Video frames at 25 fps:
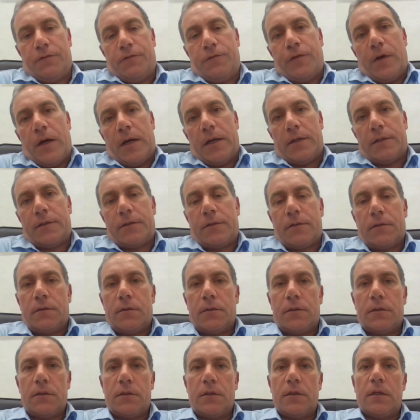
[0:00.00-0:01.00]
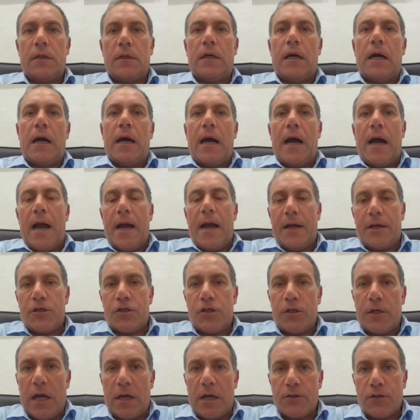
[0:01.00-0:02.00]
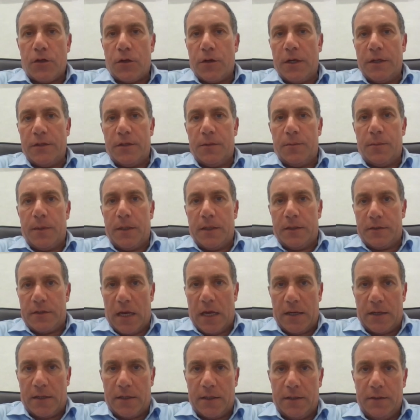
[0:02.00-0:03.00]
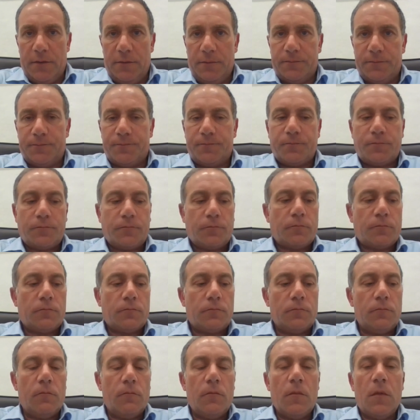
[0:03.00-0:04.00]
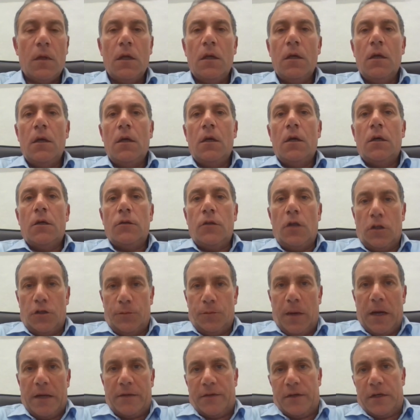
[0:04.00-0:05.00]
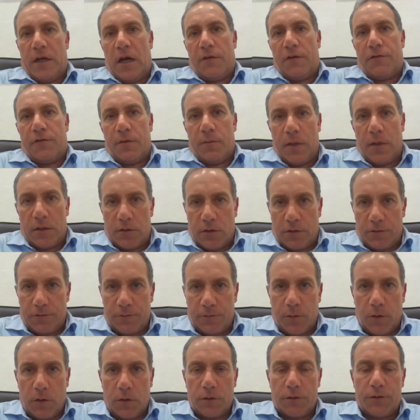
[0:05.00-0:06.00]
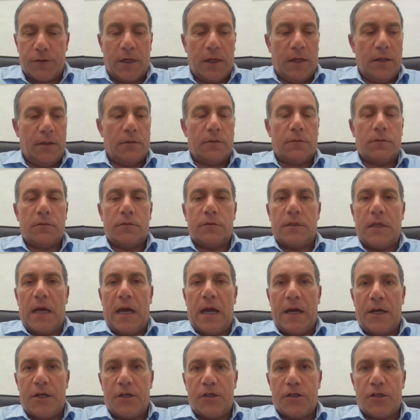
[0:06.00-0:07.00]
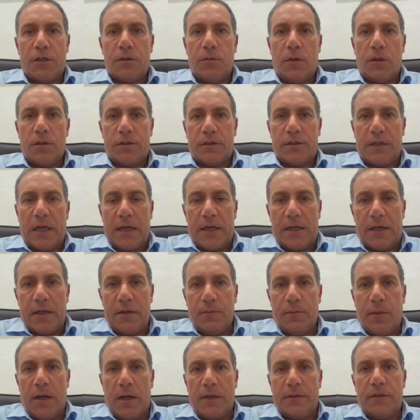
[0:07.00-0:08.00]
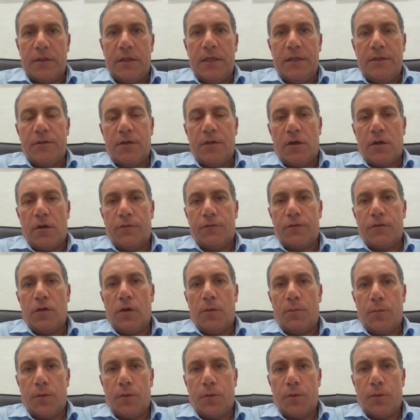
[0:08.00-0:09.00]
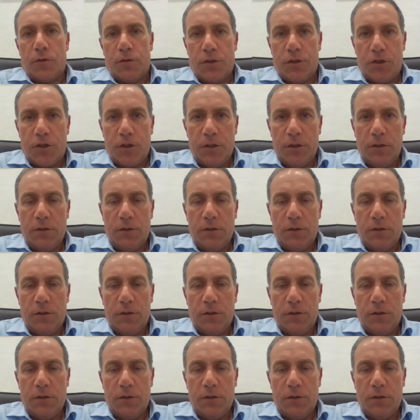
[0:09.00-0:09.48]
fact, action has already been taken, not by the government of Malta. The action was taken by the leader of the opposition,